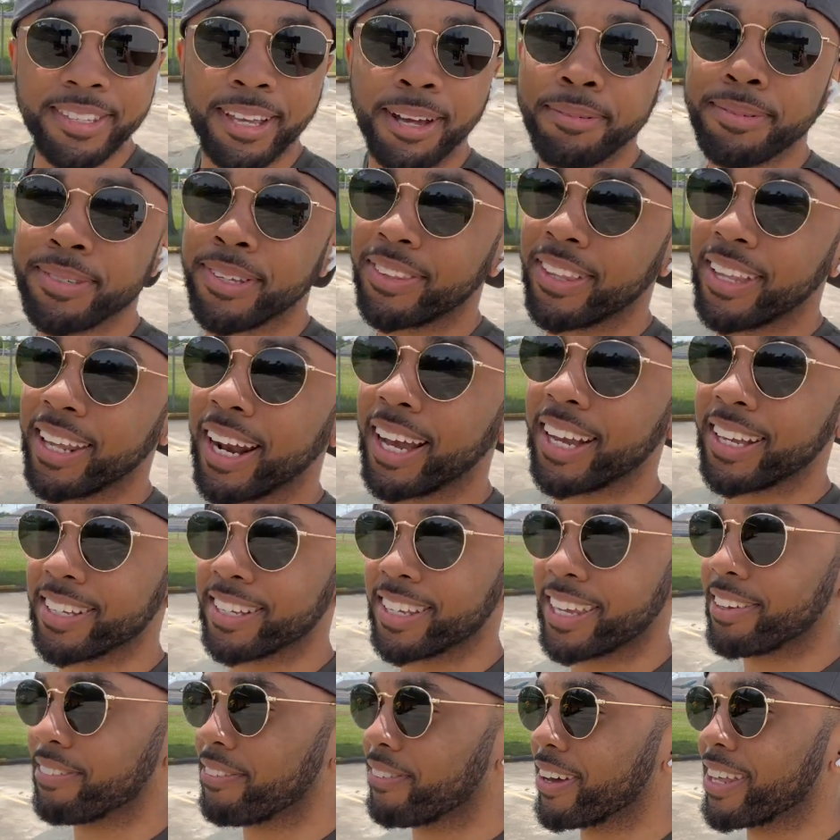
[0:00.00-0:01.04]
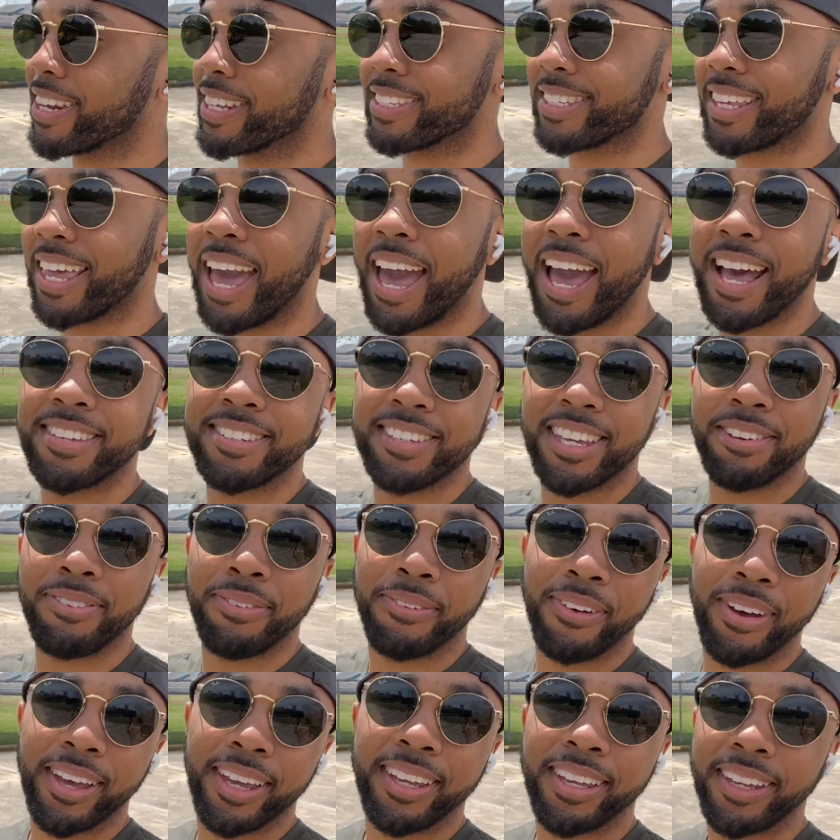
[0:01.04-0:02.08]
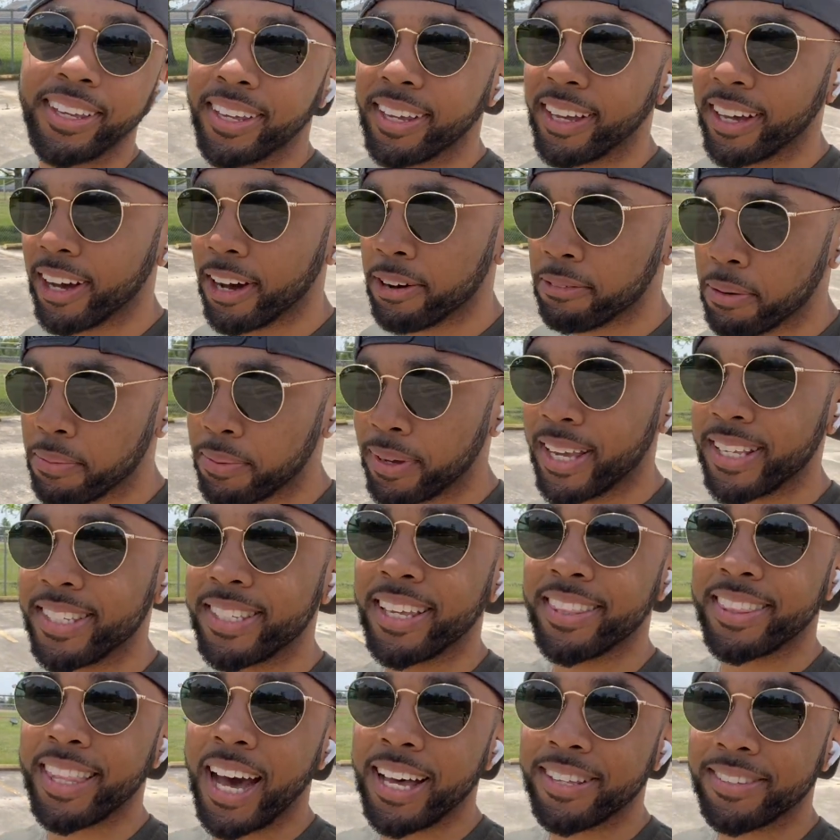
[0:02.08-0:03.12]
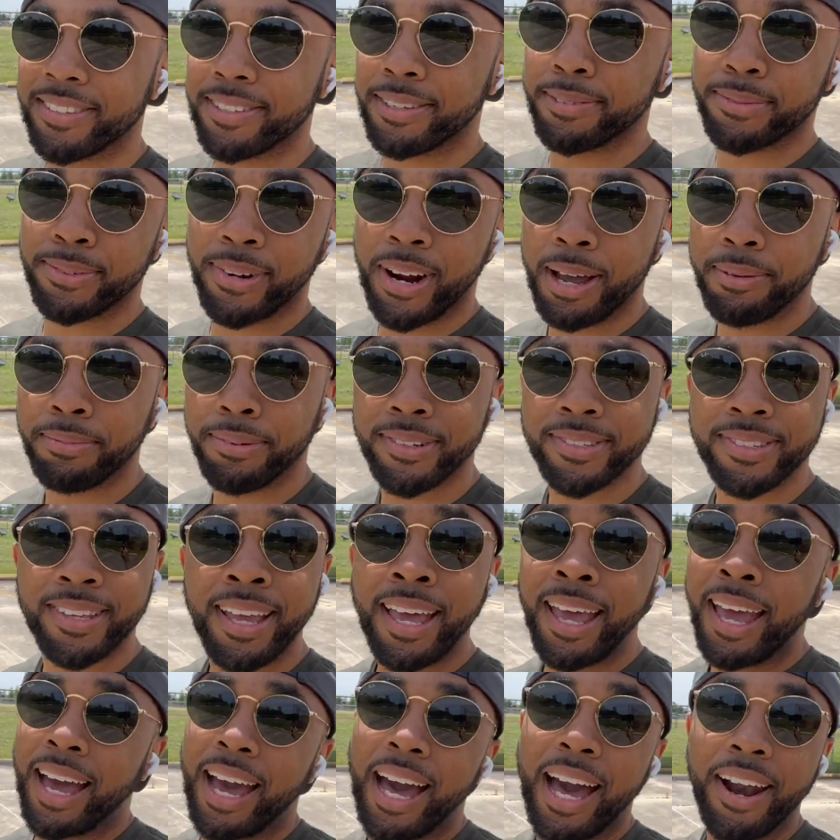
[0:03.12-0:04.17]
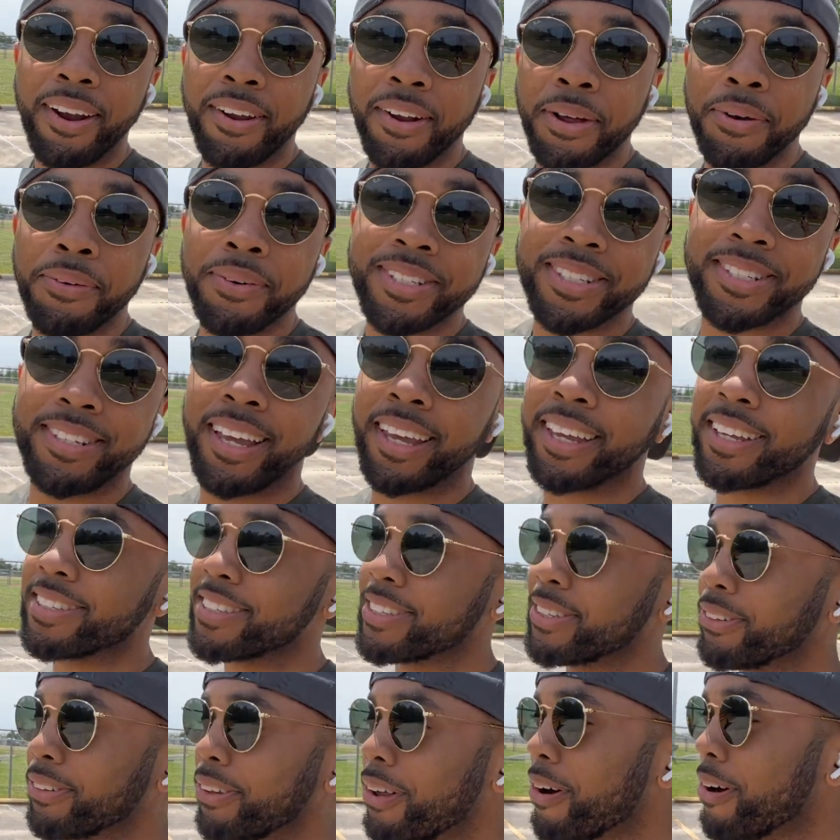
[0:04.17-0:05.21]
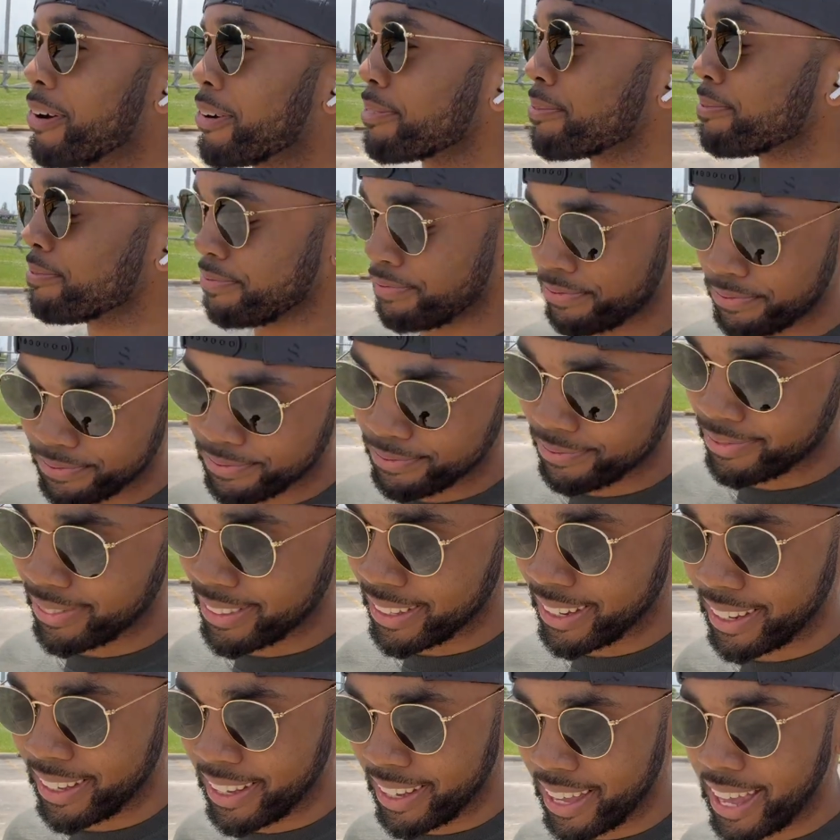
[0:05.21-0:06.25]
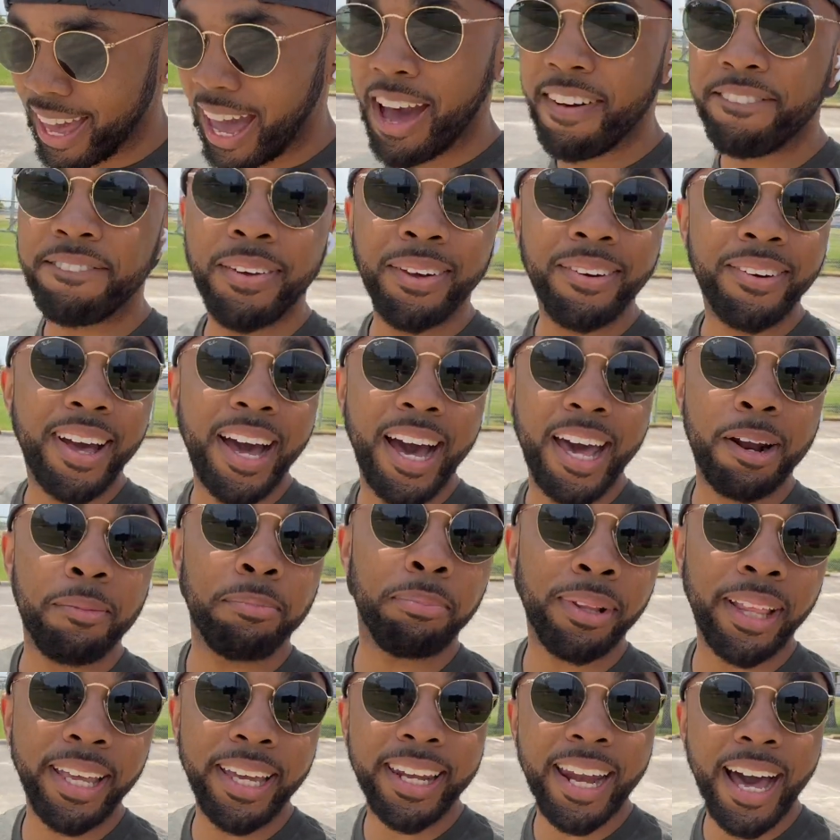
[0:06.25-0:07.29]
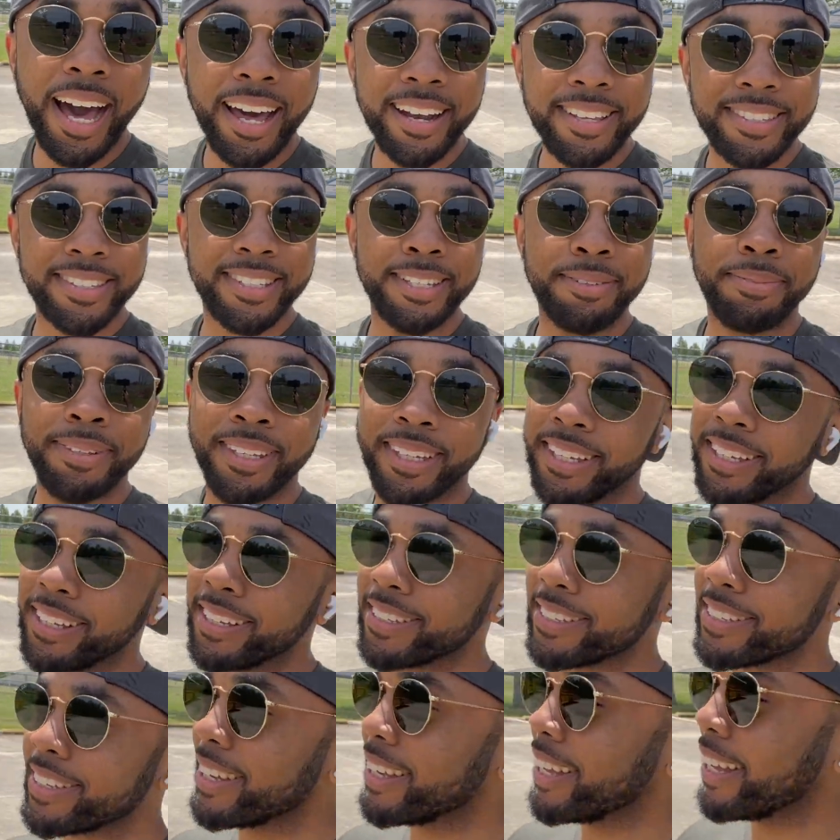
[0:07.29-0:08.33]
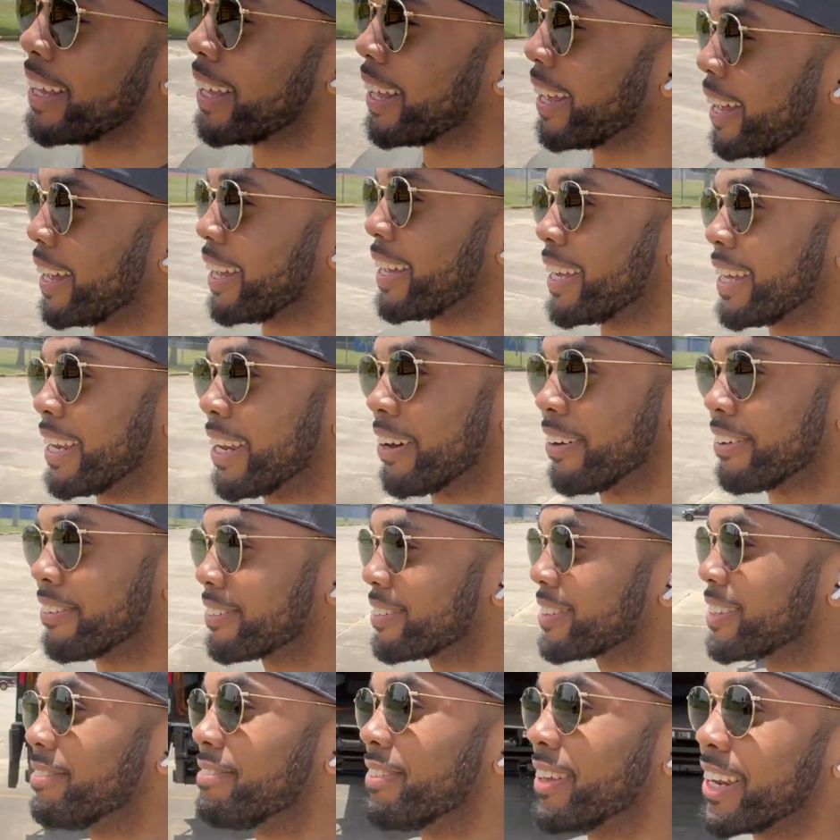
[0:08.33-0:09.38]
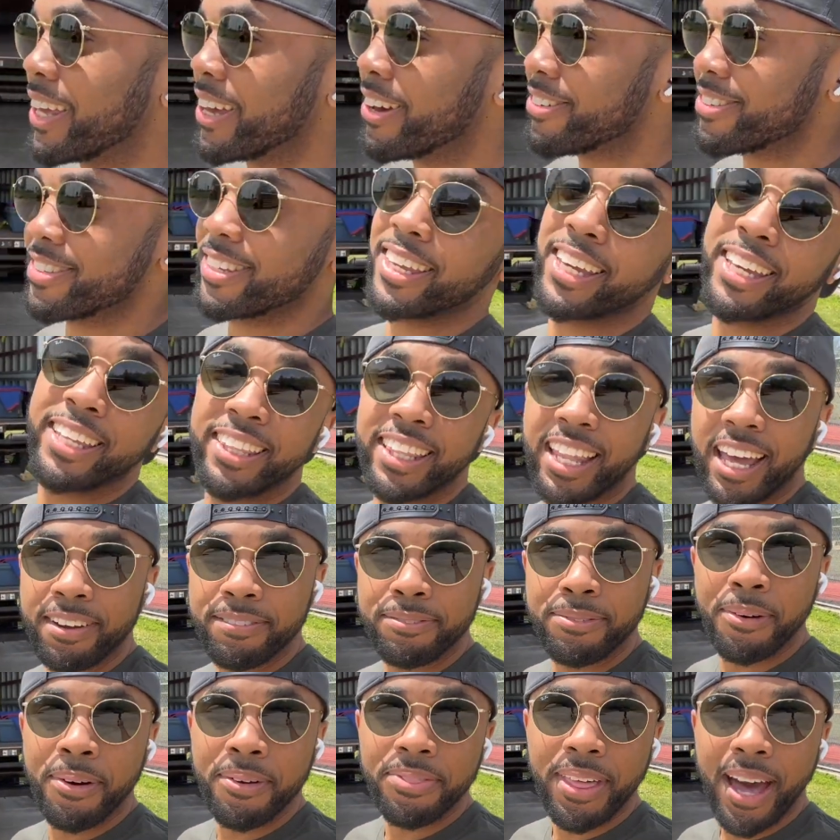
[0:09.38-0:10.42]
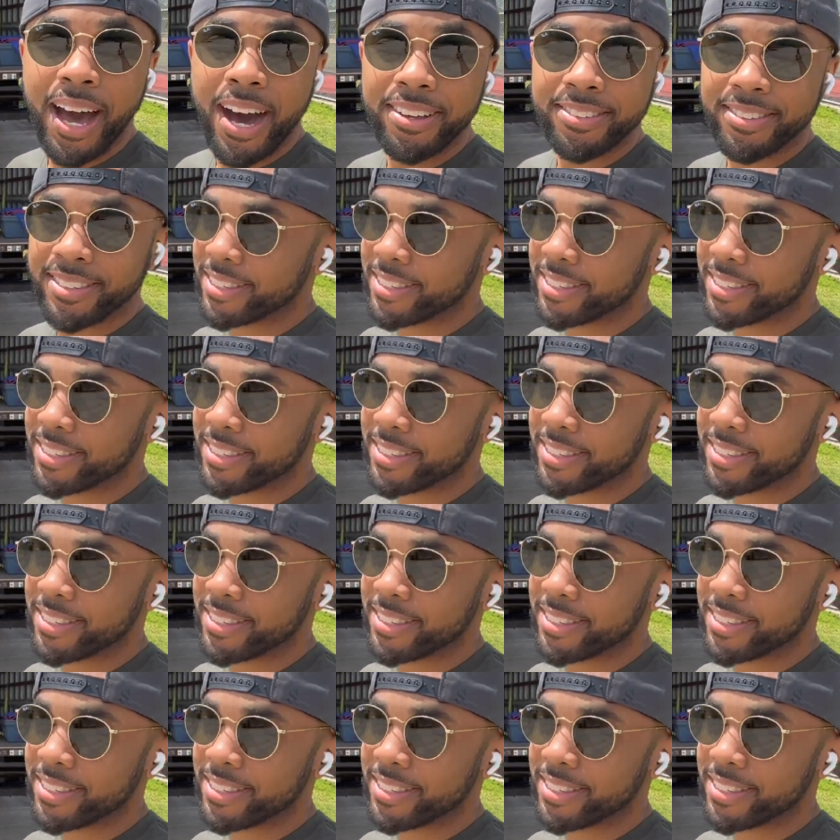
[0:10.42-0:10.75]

up so that I could give away this cash giveaway when we get to 1,000 subscribers. I don't know what's taking so long. I feel kind of played, honestly, because, you know, videos are getting like 4,000